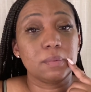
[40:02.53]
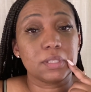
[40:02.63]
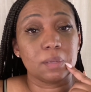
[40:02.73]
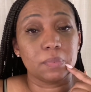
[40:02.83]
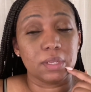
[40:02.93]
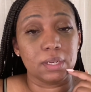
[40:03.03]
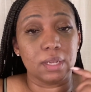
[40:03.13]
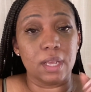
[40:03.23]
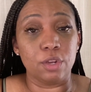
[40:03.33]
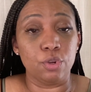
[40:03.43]
something,
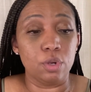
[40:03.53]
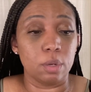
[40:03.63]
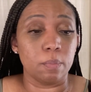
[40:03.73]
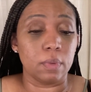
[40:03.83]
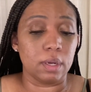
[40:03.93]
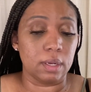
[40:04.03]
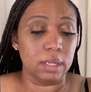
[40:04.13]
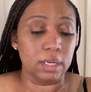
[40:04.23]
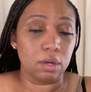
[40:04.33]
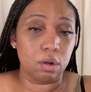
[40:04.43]
you can
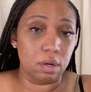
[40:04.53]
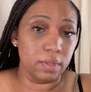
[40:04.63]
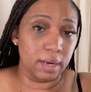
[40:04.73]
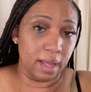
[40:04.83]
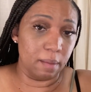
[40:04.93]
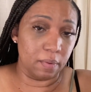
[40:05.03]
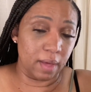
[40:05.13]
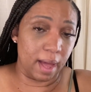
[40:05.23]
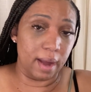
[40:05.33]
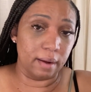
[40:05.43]
click on the name of
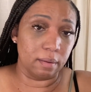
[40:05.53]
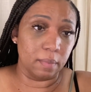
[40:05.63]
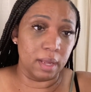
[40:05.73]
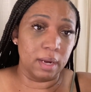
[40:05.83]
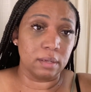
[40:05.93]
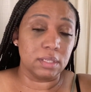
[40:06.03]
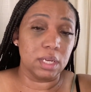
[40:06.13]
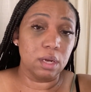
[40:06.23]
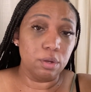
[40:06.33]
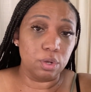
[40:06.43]
the item and it'll
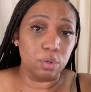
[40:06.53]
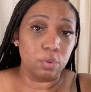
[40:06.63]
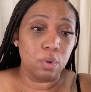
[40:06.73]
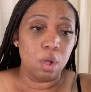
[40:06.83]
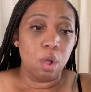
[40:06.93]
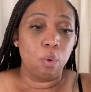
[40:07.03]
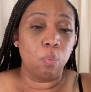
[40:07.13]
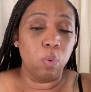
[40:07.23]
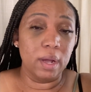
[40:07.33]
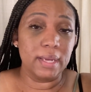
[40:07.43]
tell you
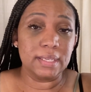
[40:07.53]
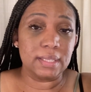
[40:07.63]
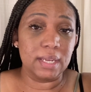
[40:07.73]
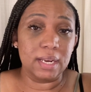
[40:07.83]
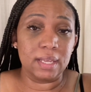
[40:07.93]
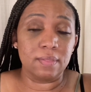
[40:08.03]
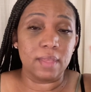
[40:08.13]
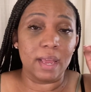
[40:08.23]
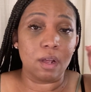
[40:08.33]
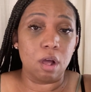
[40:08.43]
what is in it
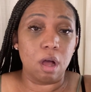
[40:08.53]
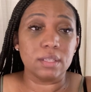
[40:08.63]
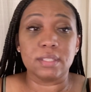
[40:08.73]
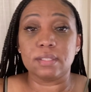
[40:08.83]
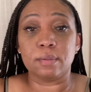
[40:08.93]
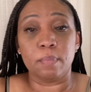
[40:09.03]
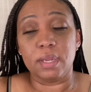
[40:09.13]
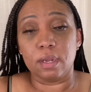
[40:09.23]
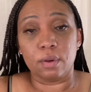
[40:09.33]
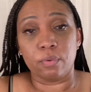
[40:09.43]
that causes it to
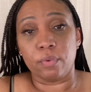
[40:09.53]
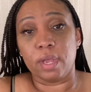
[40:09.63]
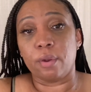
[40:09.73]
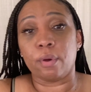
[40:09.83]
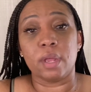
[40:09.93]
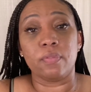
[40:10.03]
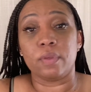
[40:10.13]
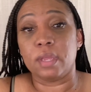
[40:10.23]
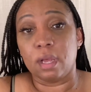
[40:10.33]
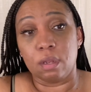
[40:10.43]
be in the red or in the
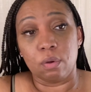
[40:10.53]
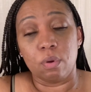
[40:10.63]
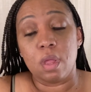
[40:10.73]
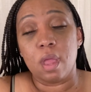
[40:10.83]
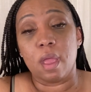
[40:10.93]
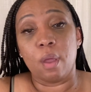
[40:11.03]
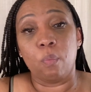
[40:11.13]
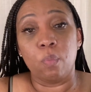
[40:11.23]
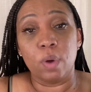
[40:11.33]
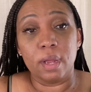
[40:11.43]
yellow,
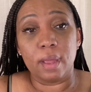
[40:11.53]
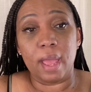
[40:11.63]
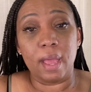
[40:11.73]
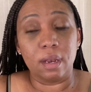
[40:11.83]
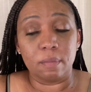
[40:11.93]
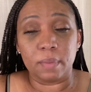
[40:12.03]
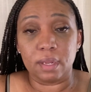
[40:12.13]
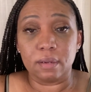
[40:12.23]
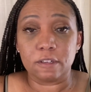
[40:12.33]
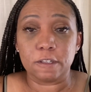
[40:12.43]
and what
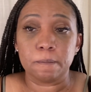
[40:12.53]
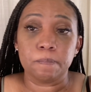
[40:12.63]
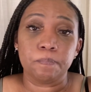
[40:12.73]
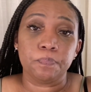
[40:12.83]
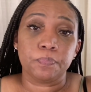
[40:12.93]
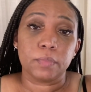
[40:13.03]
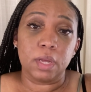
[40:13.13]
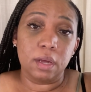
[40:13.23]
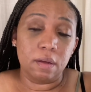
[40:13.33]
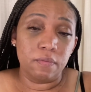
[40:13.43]
element
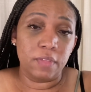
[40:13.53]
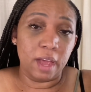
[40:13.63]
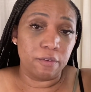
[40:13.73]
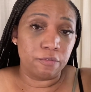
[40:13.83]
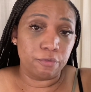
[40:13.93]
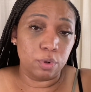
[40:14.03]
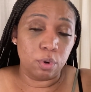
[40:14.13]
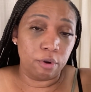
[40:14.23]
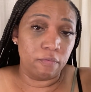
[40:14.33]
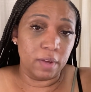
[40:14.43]
of that fruit
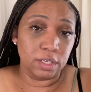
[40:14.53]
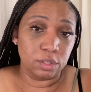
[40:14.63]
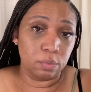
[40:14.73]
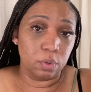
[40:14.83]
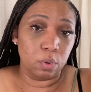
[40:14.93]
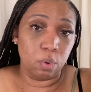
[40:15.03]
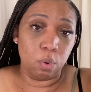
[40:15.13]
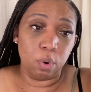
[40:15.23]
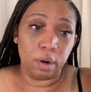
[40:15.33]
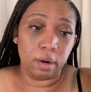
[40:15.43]
or vegetable
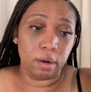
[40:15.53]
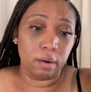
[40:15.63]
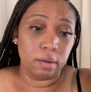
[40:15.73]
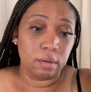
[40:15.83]
or